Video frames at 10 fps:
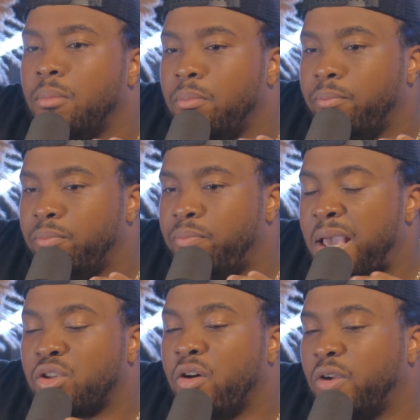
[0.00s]
based
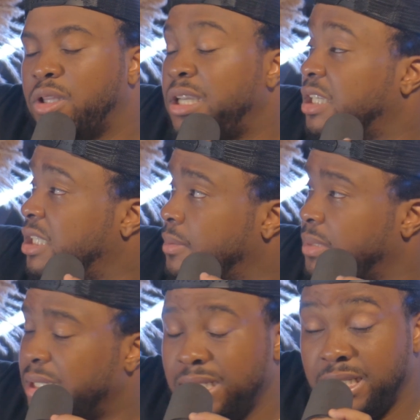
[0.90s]
off your leadership.
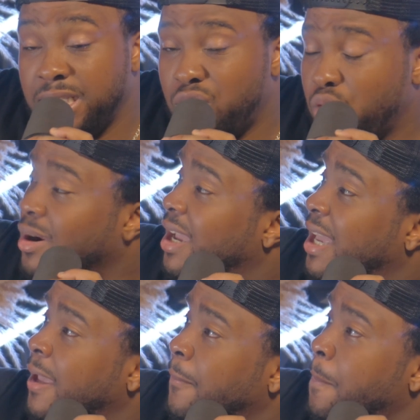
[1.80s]
This dude right
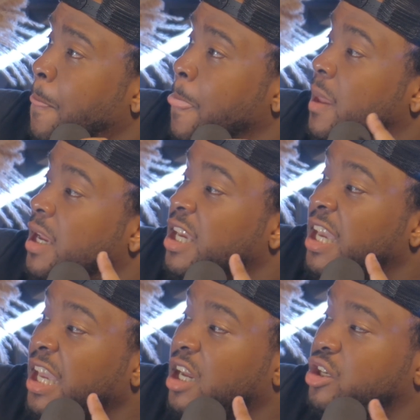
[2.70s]
here,
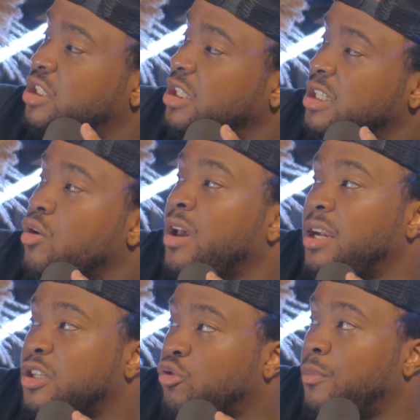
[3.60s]
he understood, okay,
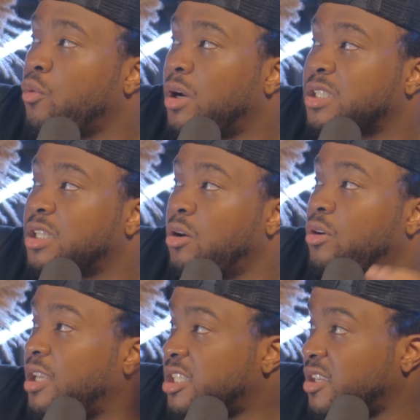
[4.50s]
this woman wants to go to
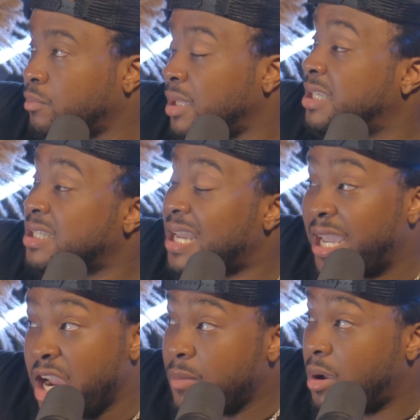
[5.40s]
these different places. I
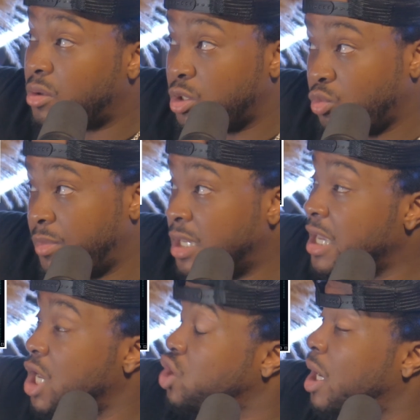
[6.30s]
care about this woman,
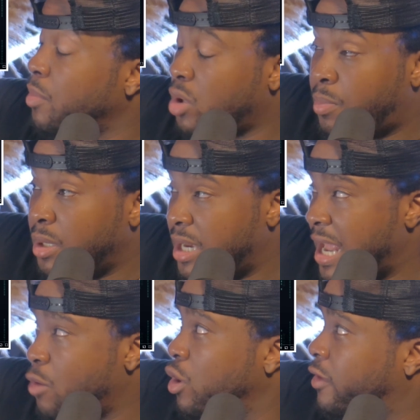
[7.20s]
so I'm going to put in that
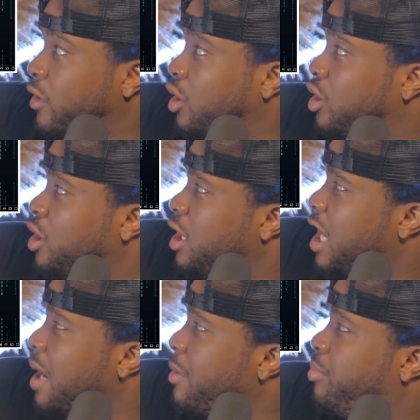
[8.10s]
work for her.
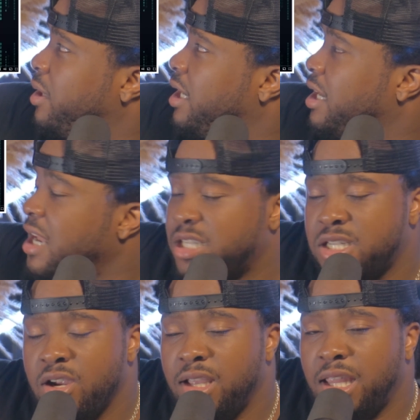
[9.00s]
I'm going to put in the
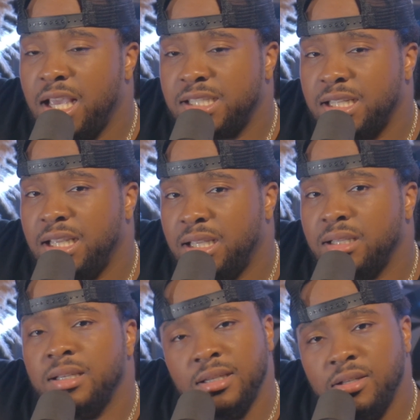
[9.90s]
necessary things that need to,
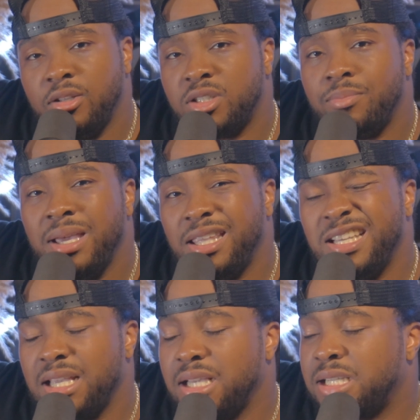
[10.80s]
to make these
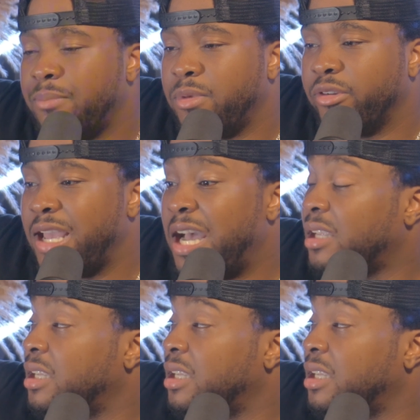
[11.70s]
things come to reality.